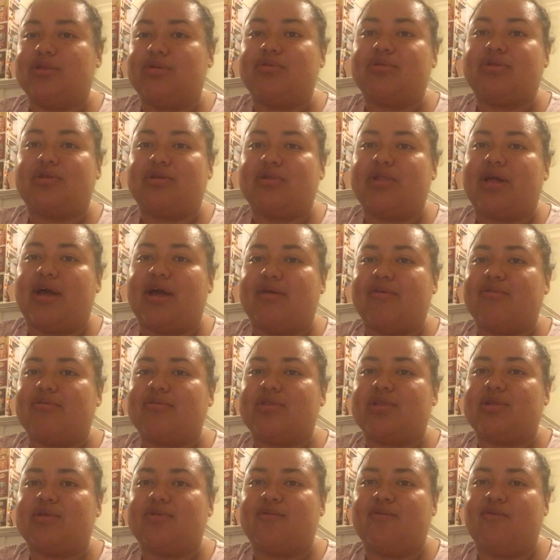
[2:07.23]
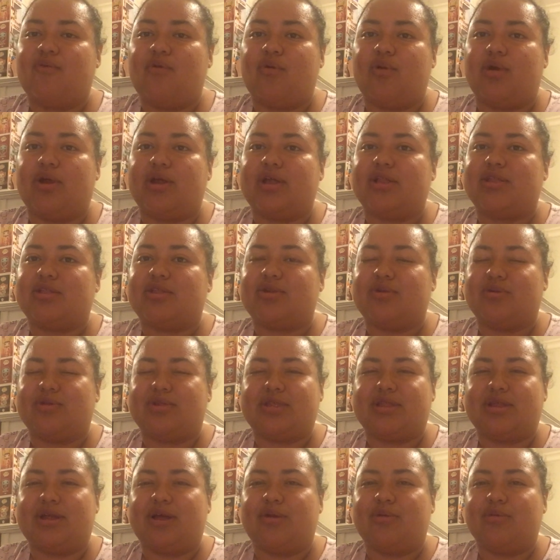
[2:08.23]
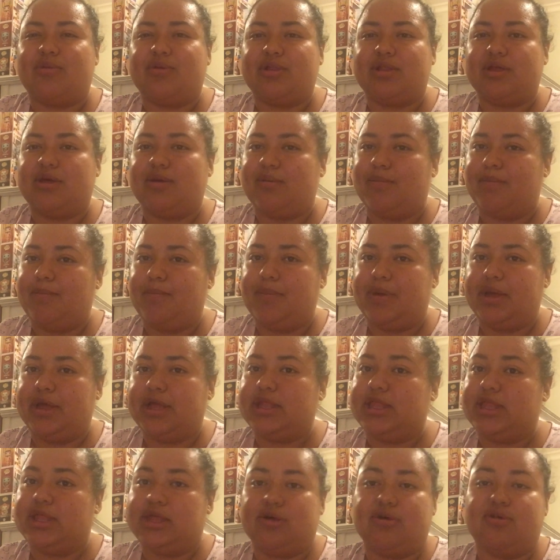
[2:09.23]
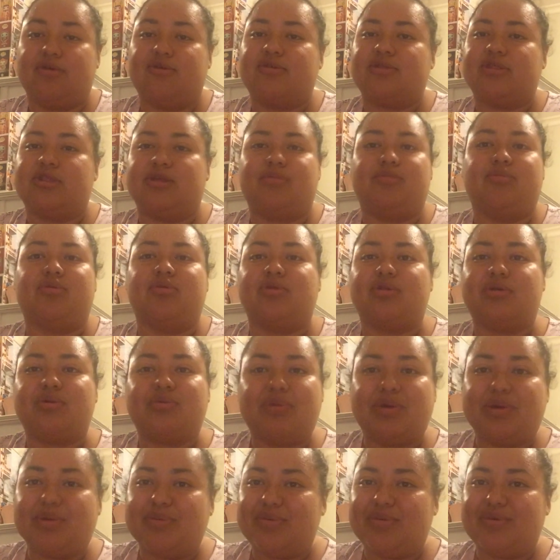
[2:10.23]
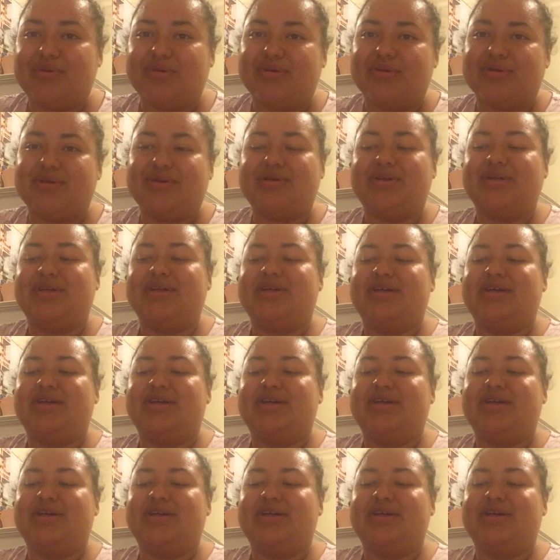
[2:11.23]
lose their lives for it. So it's not really a big deal to bully people.